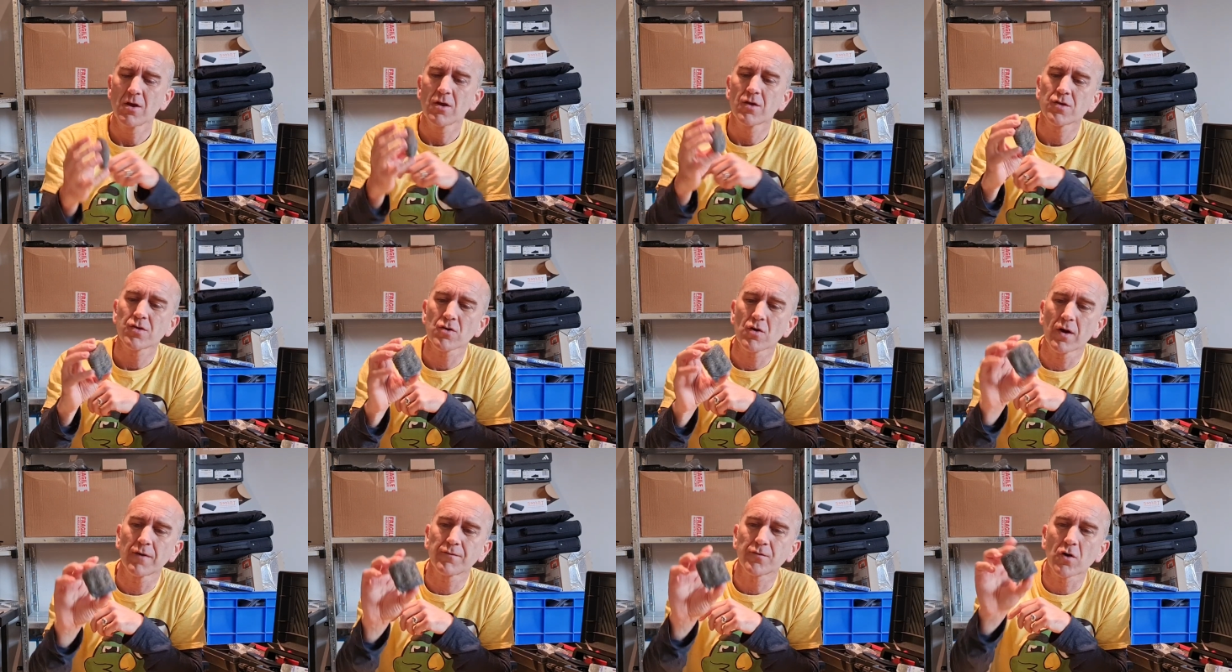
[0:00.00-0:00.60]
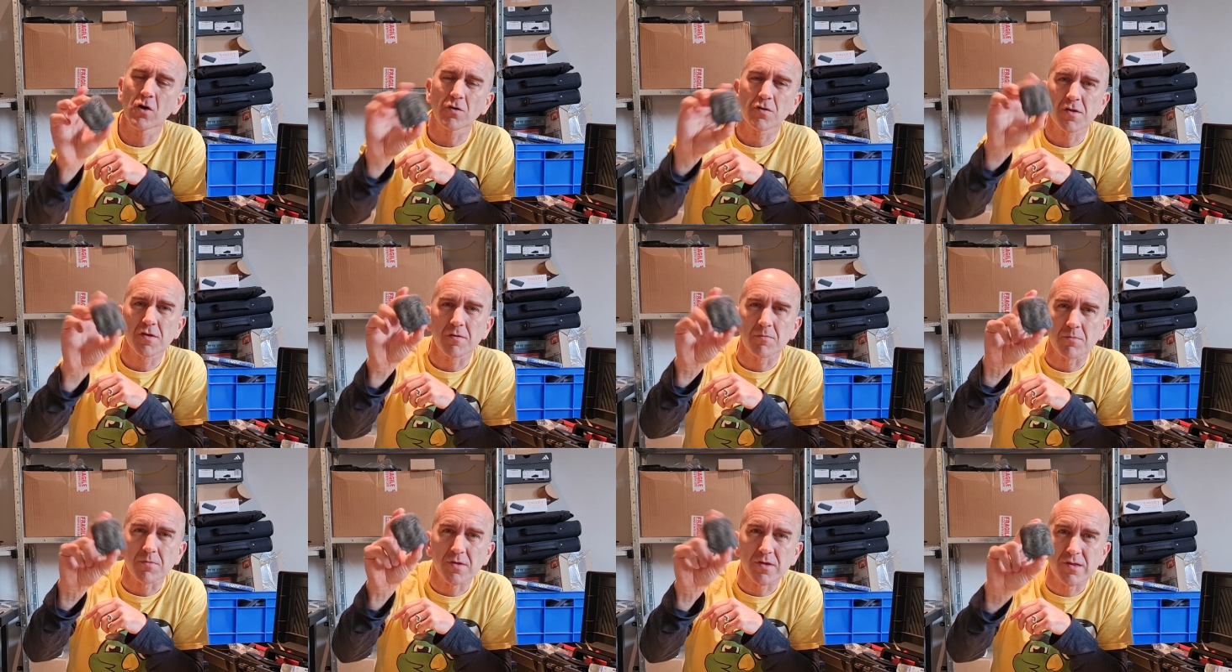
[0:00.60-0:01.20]
So I've got
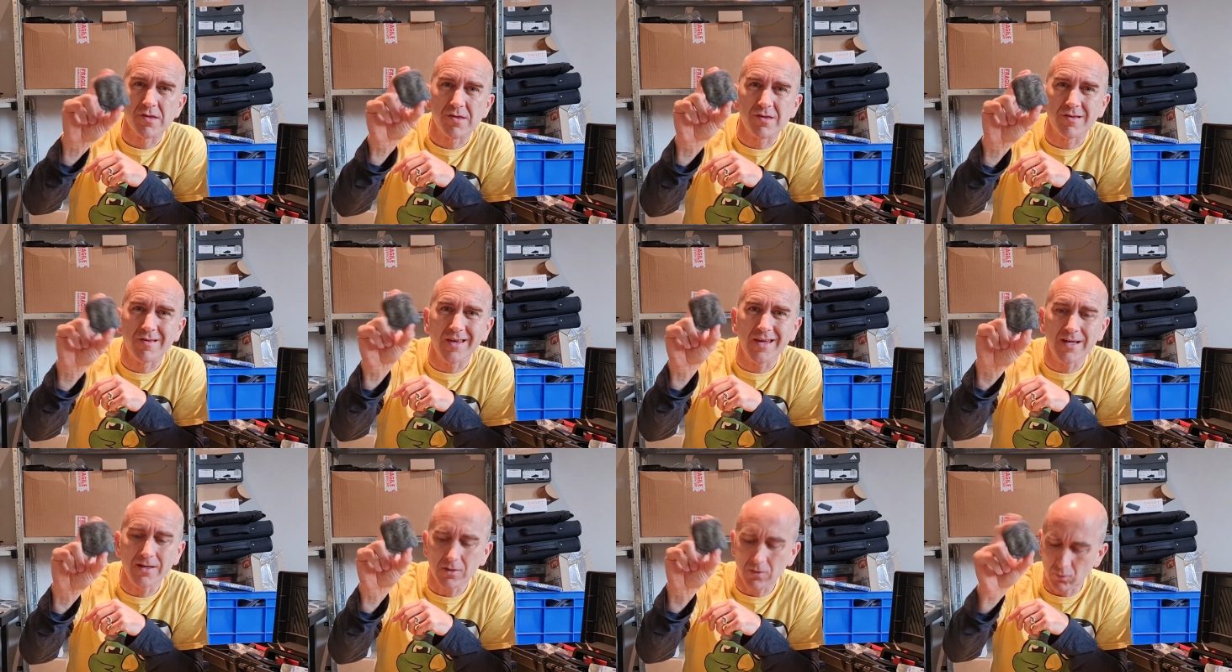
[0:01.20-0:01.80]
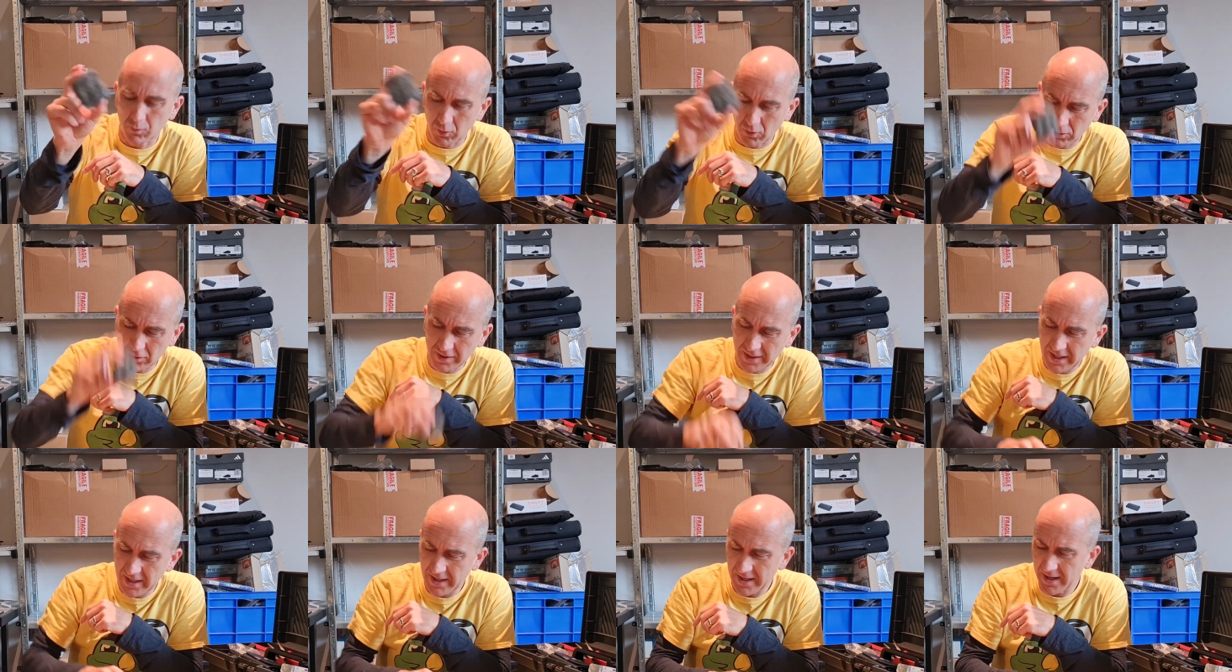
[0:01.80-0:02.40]
some steel wool
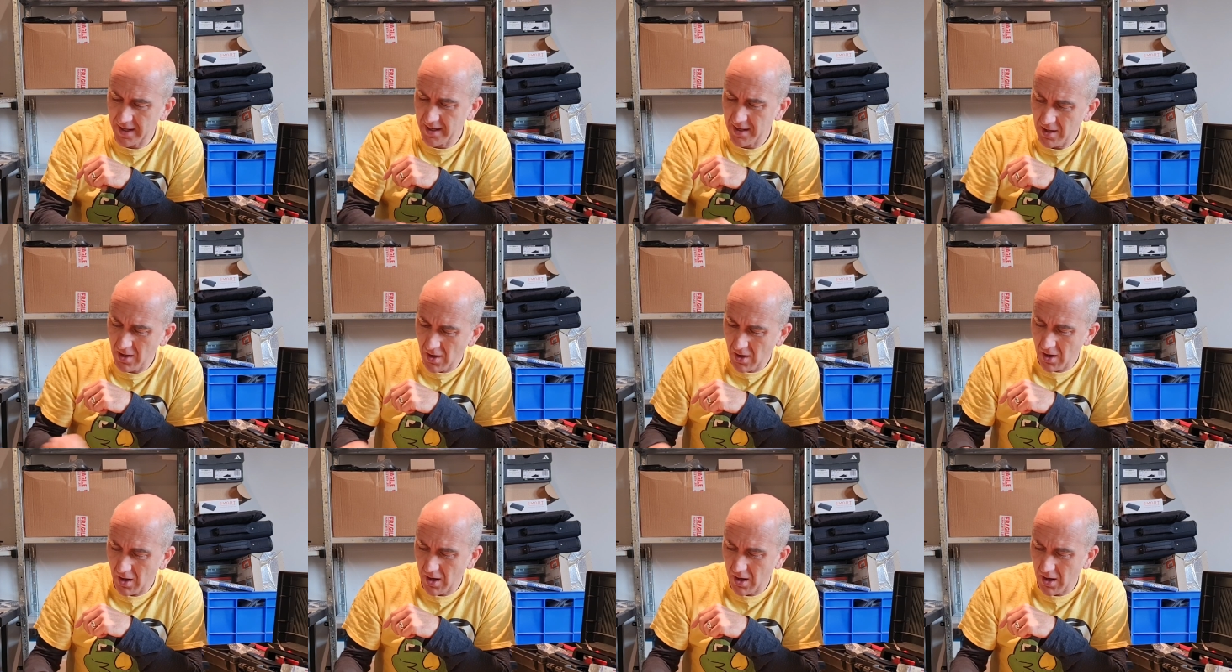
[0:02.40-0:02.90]
here.